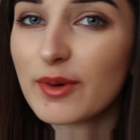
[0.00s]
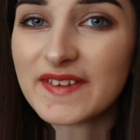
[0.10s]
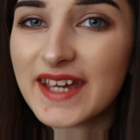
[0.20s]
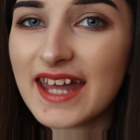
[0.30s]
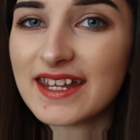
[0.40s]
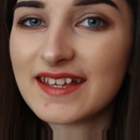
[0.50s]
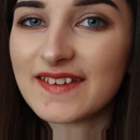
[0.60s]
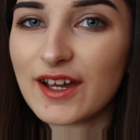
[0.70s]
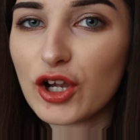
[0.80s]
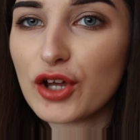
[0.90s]
once again, here's
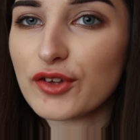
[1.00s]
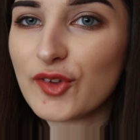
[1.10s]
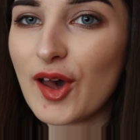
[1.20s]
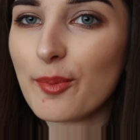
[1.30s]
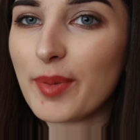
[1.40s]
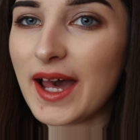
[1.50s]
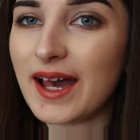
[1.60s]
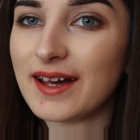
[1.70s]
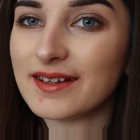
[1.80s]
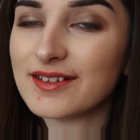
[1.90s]
a close-up,
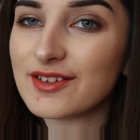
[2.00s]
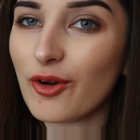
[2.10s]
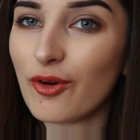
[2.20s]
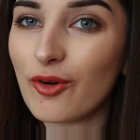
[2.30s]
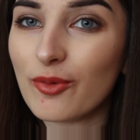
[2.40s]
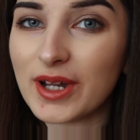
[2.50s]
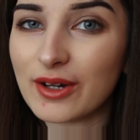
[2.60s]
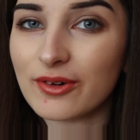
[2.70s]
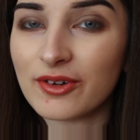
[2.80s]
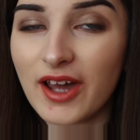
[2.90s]
and oh my
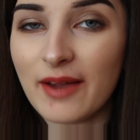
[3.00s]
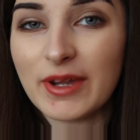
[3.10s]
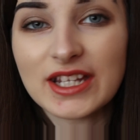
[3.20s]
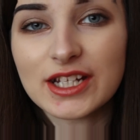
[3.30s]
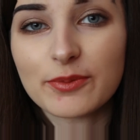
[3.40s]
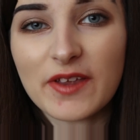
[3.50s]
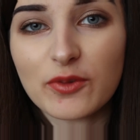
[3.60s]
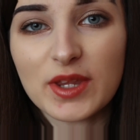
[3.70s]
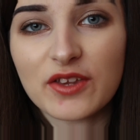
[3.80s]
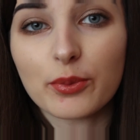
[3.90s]
god, I'm literally
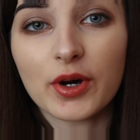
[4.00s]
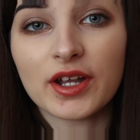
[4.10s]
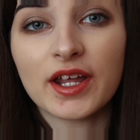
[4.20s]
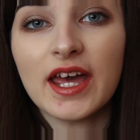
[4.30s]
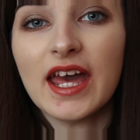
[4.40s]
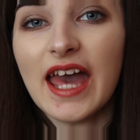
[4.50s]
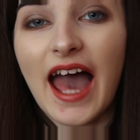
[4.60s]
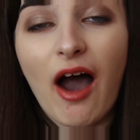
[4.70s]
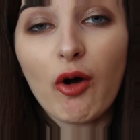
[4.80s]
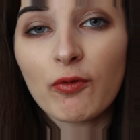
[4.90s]
obsessed with this one.
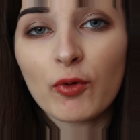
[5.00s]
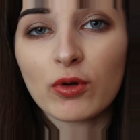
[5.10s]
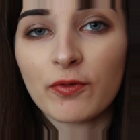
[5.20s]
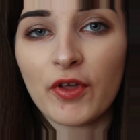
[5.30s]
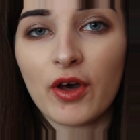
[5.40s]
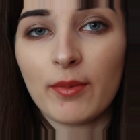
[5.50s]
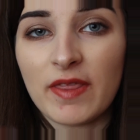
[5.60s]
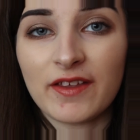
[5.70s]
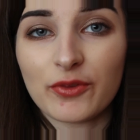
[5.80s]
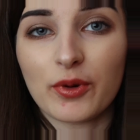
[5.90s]
Out of all of them,
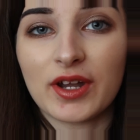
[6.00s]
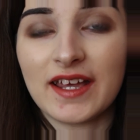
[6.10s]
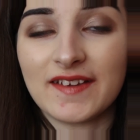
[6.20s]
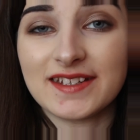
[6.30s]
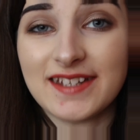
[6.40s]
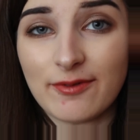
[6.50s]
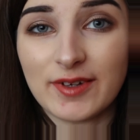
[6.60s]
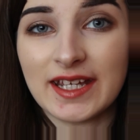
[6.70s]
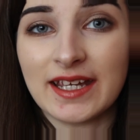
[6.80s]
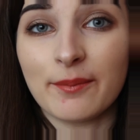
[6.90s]
this one is
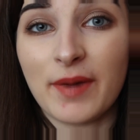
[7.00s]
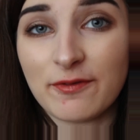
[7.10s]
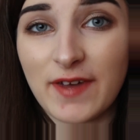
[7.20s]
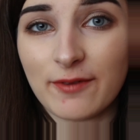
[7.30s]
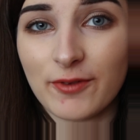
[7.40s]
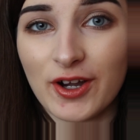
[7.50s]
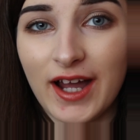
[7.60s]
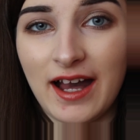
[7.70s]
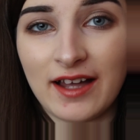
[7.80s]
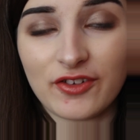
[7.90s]
definitely my favourite
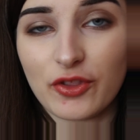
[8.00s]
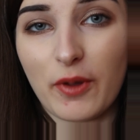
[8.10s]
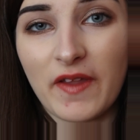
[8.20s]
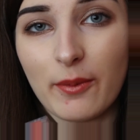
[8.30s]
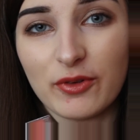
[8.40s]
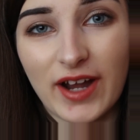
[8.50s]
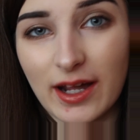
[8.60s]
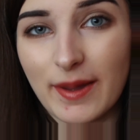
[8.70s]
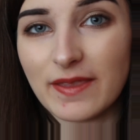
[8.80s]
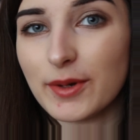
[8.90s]
and the one that I would
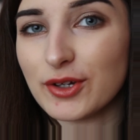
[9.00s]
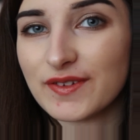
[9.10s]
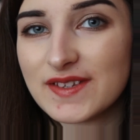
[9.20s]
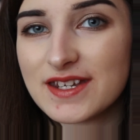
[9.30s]
recommend the most.